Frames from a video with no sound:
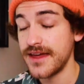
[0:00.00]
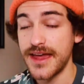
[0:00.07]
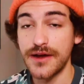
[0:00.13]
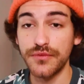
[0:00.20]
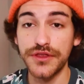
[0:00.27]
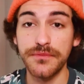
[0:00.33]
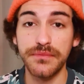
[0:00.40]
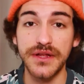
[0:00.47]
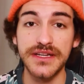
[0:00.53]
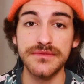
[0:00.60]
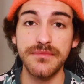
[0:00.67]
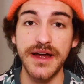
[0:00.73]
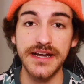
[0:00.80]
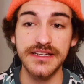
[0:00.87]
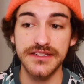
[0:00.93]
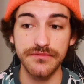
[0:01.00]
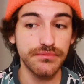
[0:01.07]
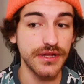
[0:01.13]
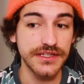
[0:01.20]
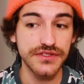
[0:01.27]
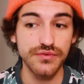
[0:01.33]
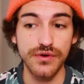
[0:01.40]
And with a plus minus of
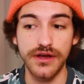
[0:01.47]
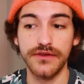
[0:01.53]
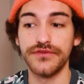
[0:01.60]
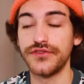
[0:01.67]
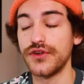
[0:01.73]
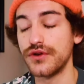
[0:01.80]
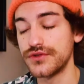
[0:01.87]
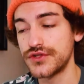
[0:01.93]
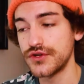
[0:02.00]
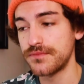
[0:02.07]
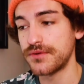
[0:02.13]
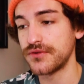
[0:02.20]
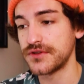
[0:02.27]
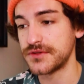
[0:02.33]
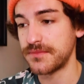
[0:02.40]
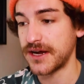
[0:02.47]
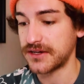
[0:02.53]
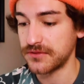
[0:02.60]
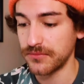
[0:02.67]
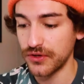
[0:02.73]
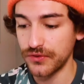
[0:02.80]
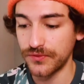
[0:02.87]
plus 12. So super
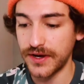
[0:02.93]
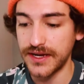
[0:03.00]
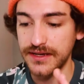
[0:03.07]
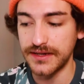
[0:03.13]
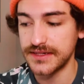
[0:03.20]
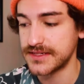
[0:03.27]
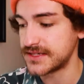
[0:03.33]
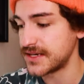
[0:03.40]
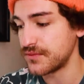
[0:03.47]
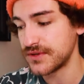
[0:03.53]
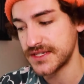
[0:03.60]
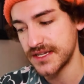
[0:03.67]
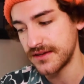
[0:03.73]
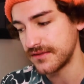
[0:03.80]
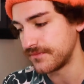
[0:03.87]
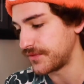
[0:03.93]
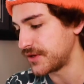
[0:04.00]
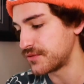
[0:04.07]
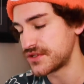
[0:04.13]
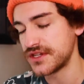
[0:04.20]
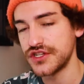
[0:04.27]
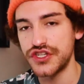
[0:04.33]
respectable, right? Because he wasn't
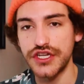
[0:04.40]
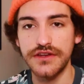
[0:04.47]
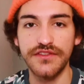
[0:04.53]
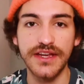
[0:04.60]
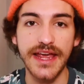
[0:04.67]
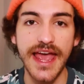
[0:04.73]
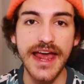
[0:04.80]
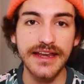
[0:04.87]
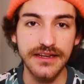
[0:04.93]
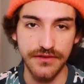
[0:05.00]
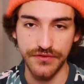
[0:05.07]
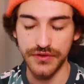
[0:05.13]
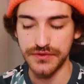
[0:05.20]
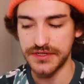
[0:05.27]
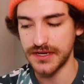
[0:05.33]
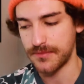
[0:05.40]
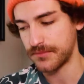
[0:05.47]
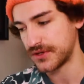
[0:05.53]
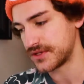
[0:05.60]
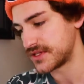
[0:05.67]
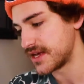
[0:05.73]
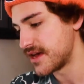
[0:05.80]
achieving any of those
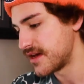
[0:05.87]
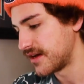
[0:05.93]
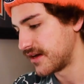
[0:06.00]
numbers.